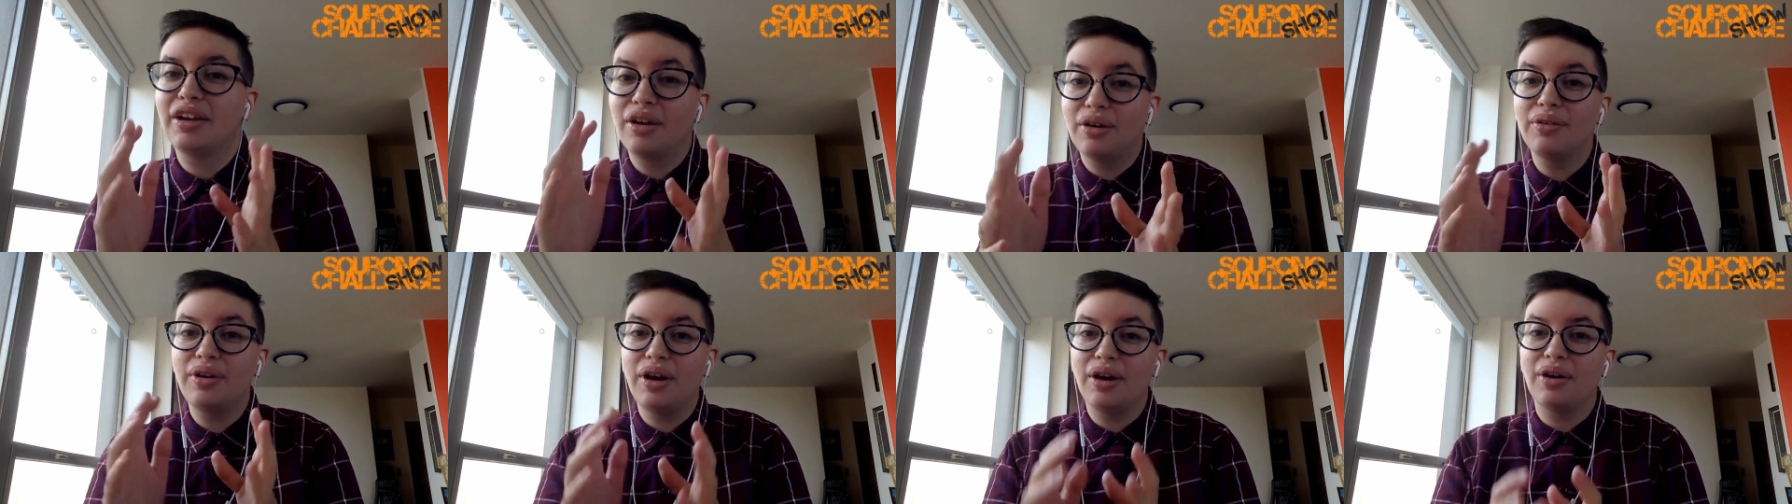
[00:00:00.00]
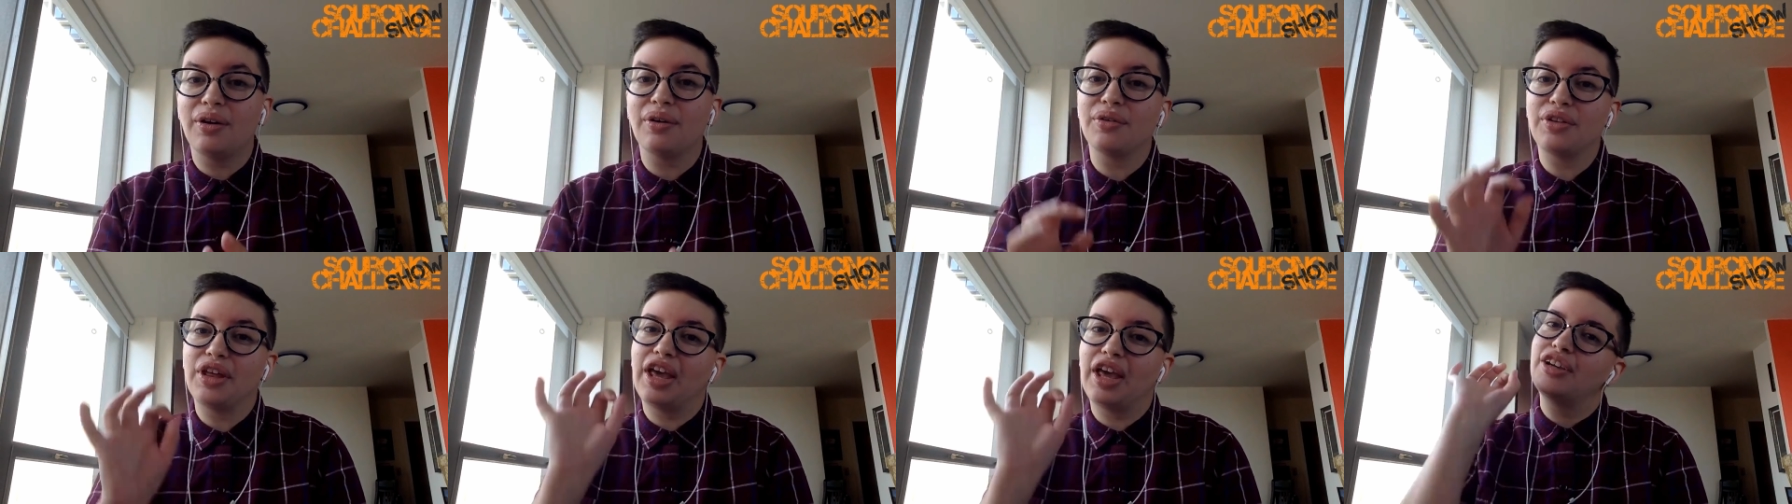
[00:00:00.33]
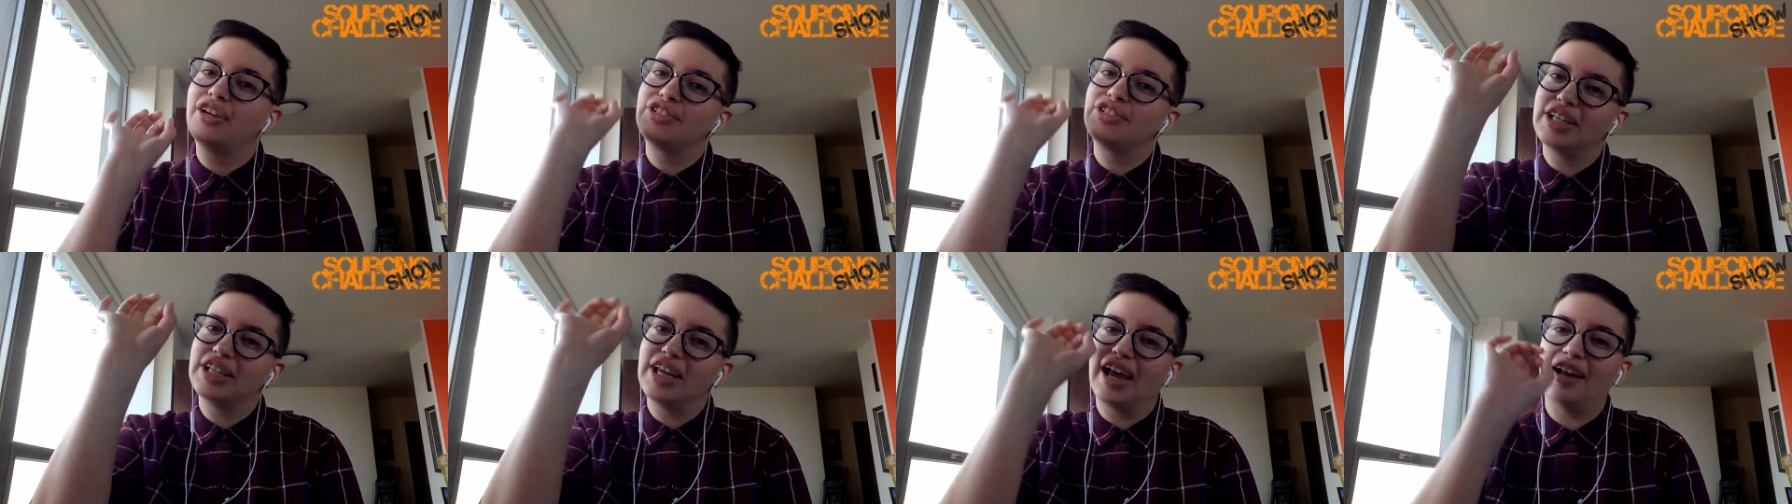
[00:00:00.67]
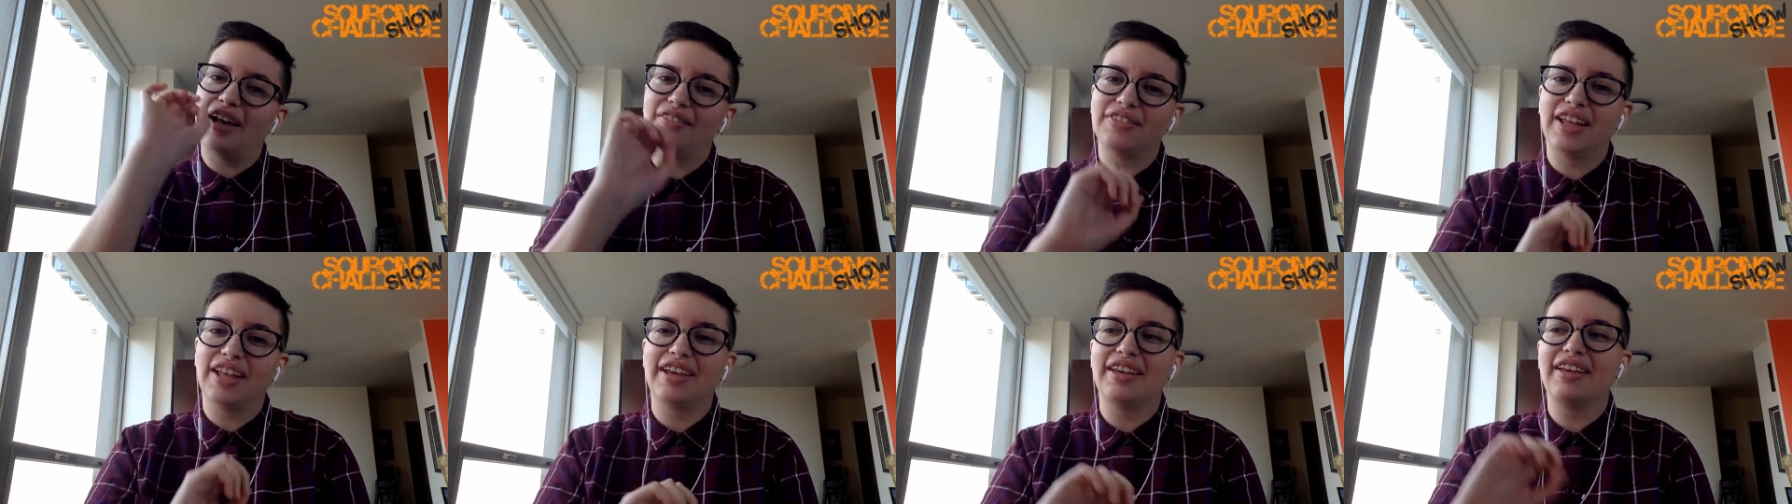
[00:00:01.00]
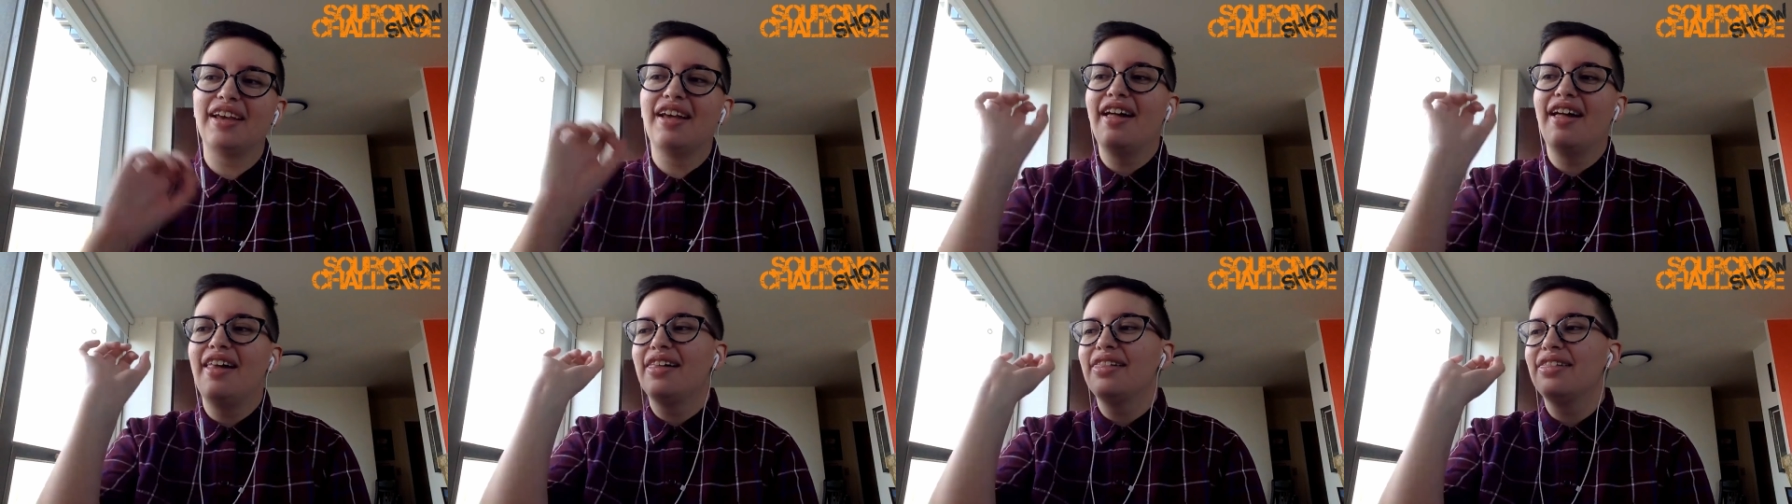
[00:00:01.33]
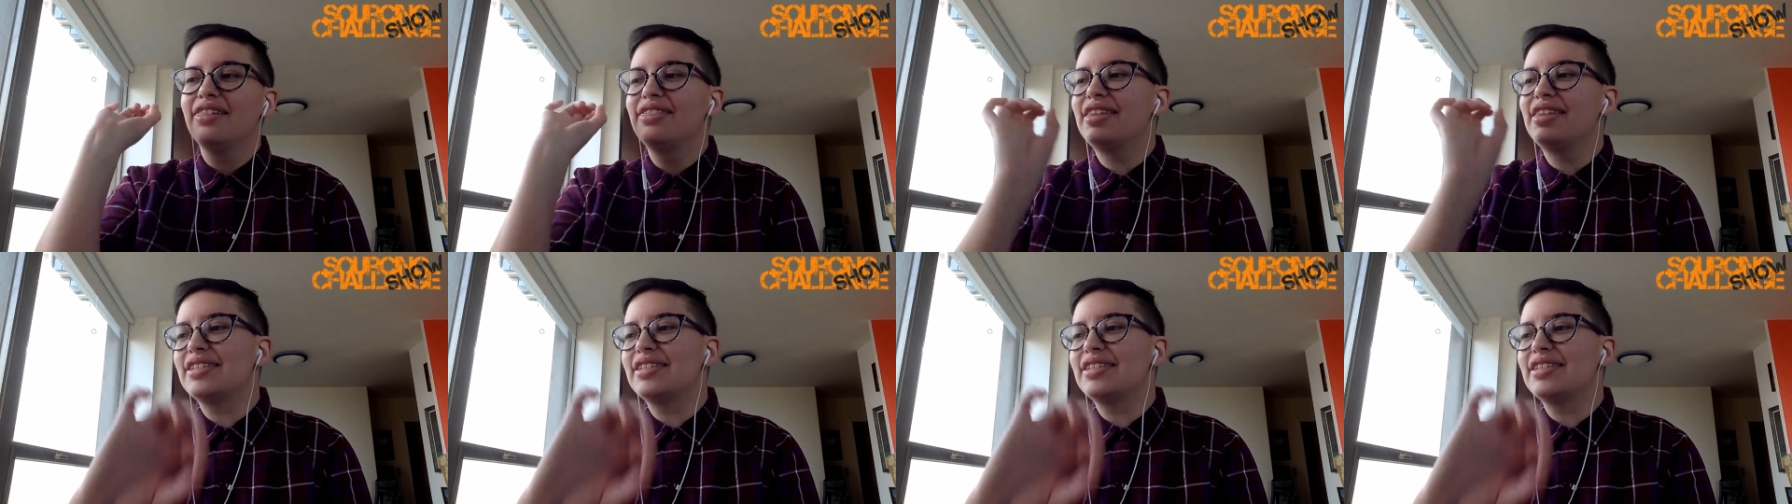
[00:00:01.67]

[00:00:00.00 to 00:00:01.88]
But like, oh no, they actually have like